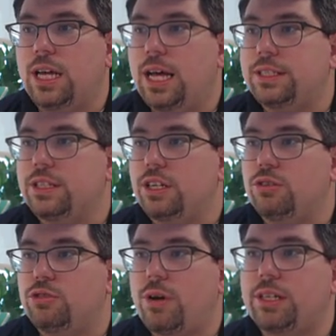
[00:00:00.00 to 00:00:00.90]
It's going to
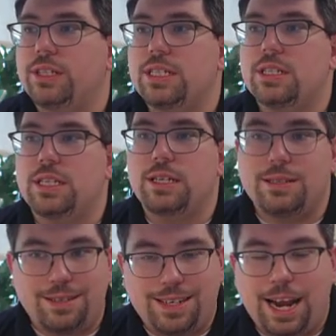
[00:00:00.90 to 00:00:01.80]
go directly into the
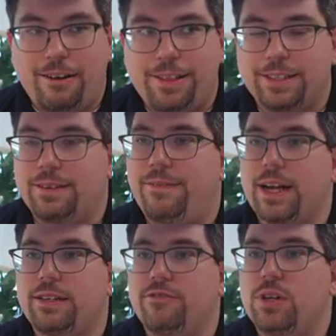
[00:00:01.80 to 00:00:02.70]
area that's
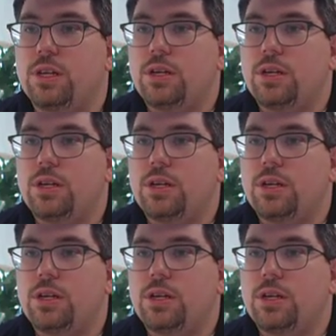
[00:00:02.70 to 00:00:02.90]
effective.